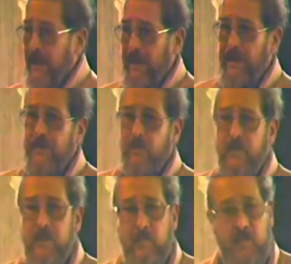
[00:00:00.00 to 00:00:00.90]
that's a
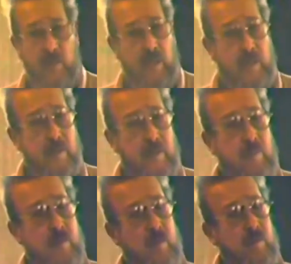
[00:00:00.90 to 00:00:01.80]
paper dragon, I'm
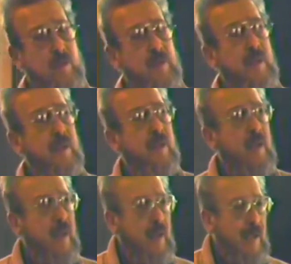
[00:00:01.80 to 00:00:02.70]
sure, because
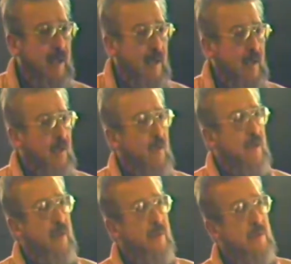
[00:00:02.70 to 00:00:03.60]
the one
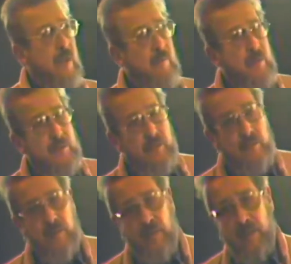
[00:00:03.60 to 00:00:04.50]
thing the Japanese do not